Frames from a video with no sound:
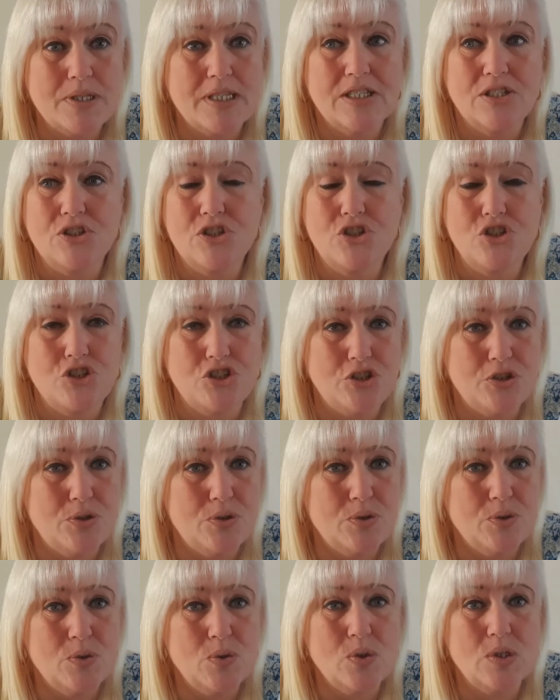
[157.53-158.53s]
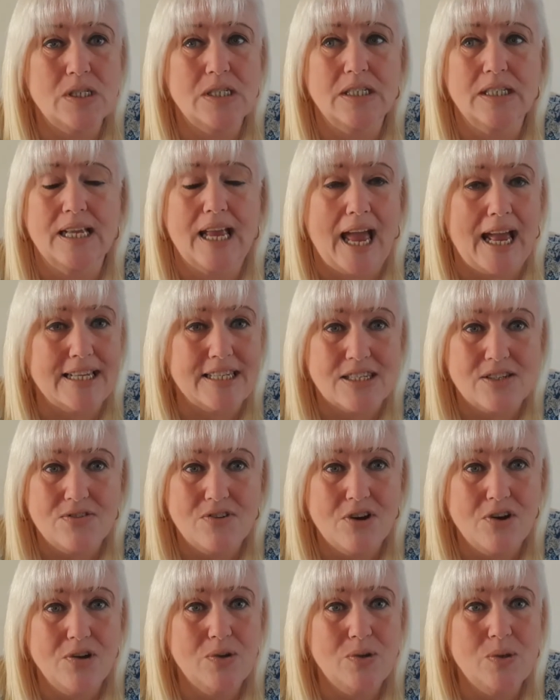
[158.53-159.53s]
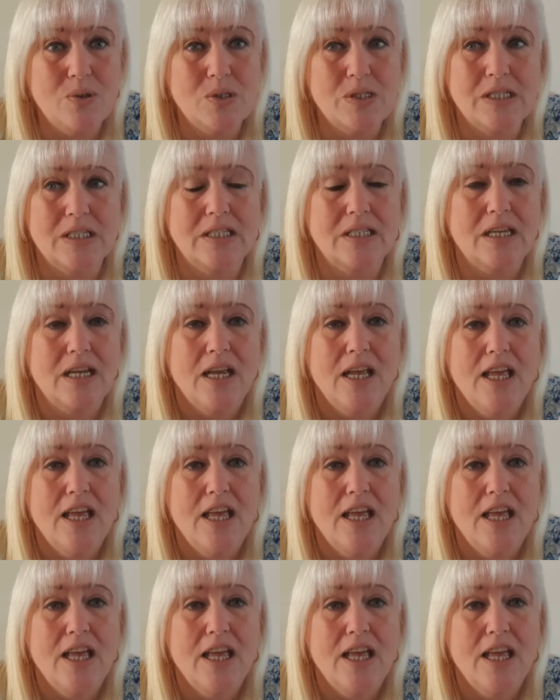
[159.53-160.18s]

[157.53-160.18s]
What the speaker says: and stews and casseroles, and